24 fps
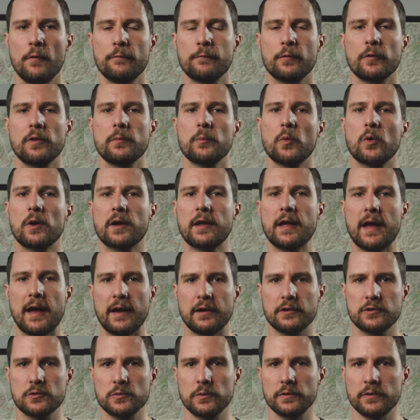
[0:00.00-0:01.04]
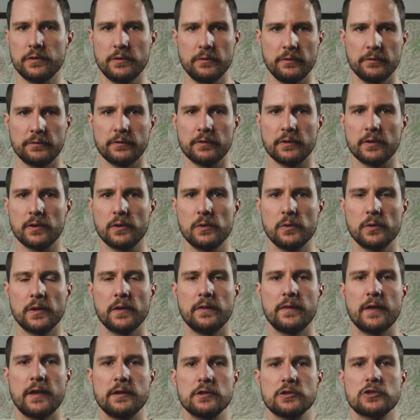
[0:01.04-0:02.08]
for the more casual user who
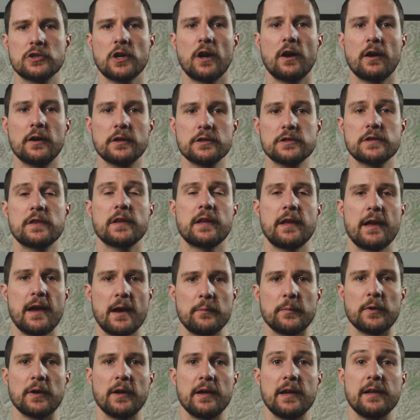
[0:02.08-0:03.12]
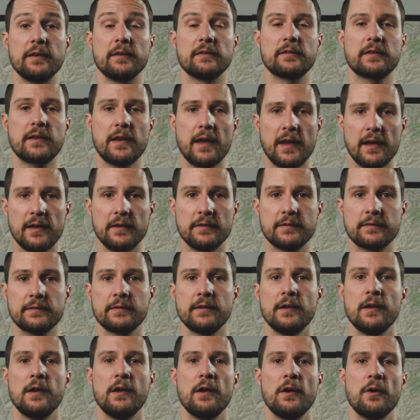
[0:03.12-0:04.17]
could then charge the camera in its case
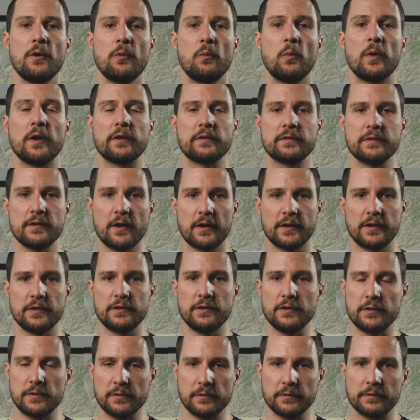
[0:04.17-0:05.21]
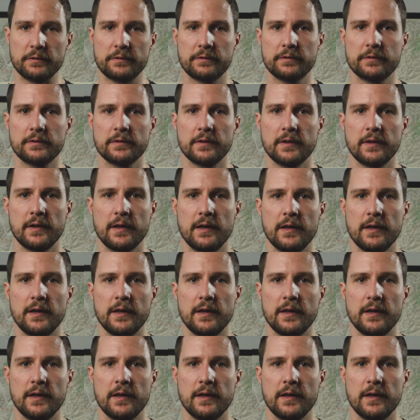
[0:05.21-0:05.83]
when it's not in use.